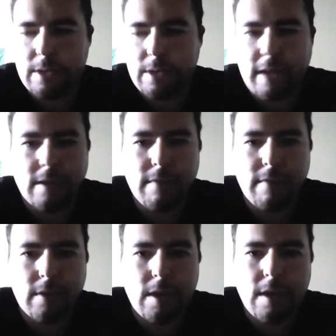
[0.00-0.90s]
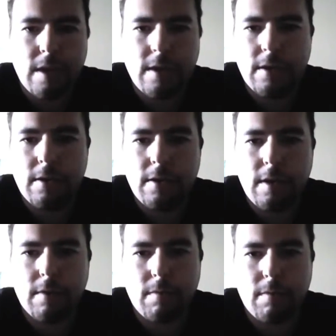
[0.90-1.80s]
scientifically,
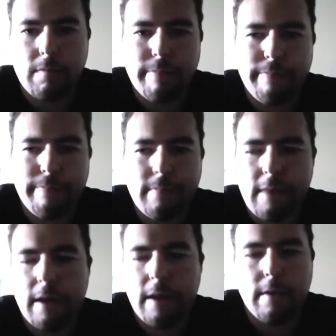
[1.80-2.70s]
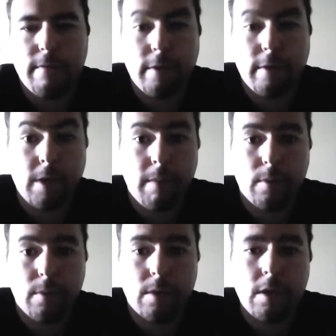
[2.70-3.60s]
I don't know, for
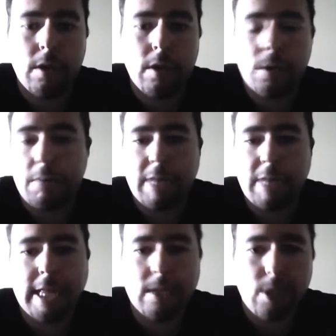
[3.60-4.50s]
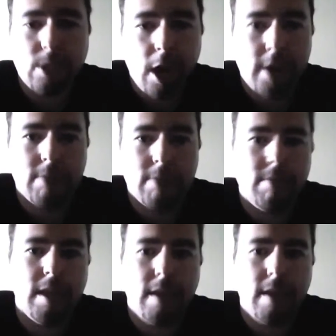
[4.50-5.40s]
example, something that's taught
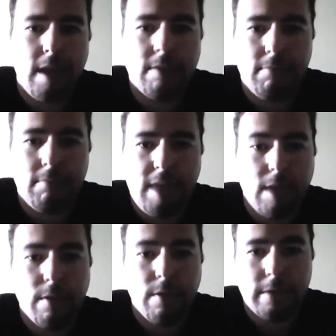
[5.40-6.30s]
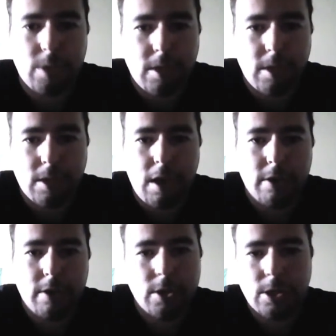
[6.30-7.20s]
at universities and
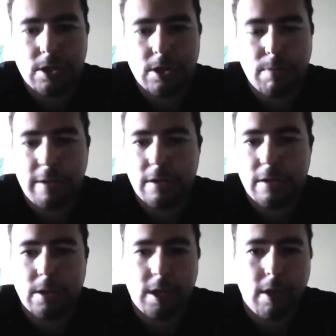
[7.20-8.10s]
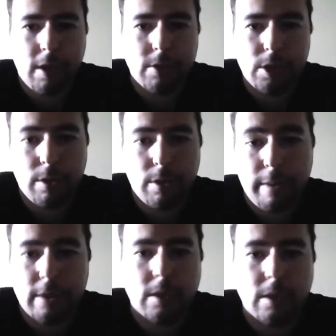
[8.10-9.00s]
colleges as part of the psychology or
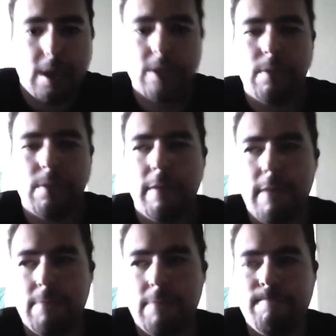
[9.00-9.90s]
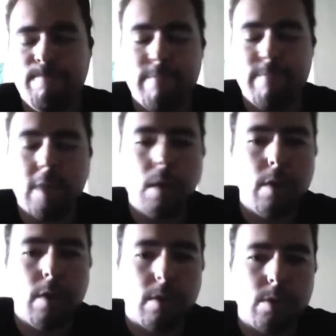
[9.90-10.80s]
part of the science department? Who
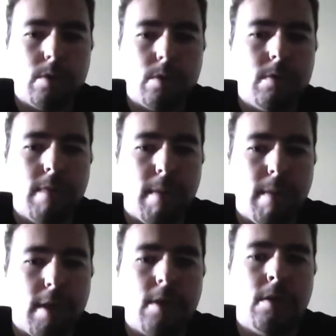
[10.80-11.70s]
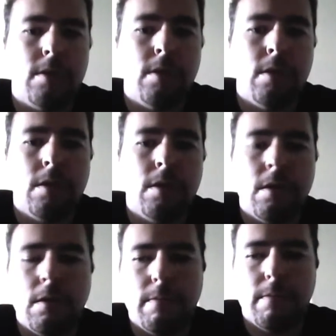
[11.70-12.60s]
knows? Maybe.
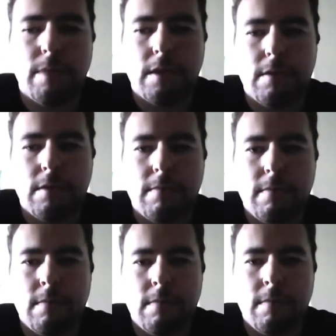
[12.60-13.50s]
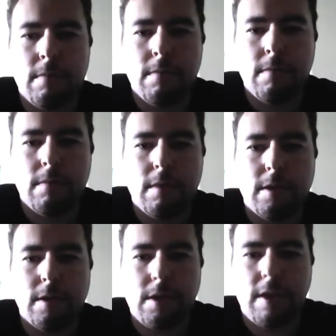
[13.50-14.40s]
But
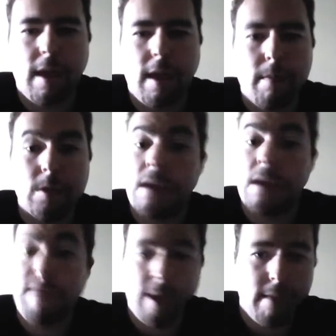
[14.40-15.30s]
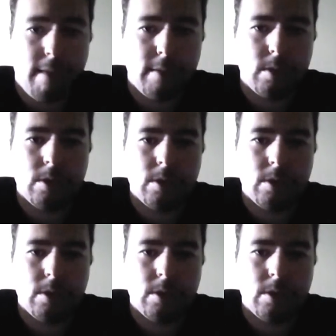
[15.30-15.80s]
until it happens, if it happens,